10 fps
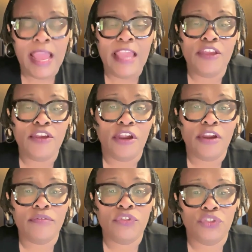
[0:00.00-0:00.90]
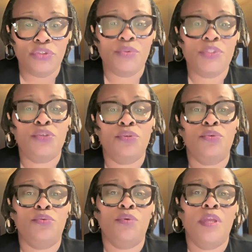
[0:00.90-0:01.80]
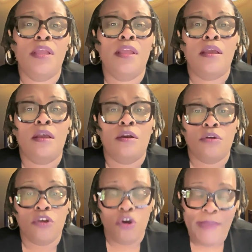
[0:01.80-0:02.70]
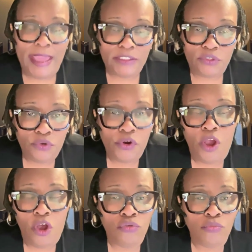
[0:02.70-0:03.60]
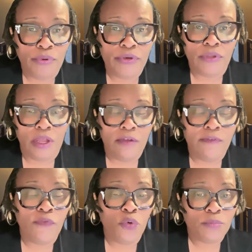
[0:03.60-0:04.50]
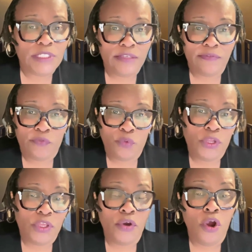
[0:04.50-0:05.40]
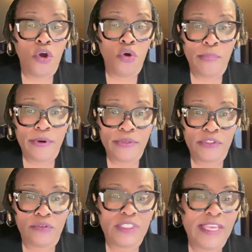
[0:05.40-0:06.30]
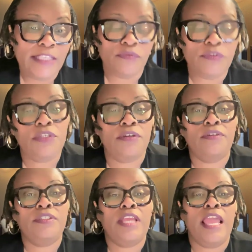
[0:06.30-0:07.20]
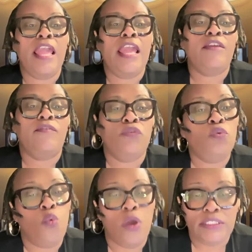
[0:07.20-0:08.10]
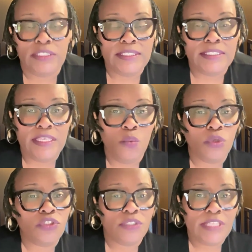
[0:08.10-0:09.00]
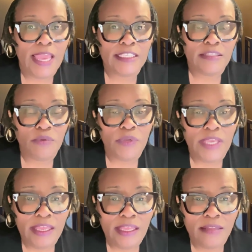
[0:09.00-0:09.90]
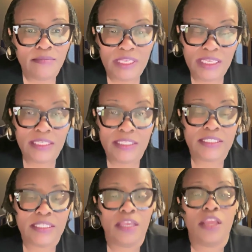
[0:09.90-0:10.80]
I encourage you to go back to your own Form 1040, your own personal tax return. If you want to see what your taxable income is,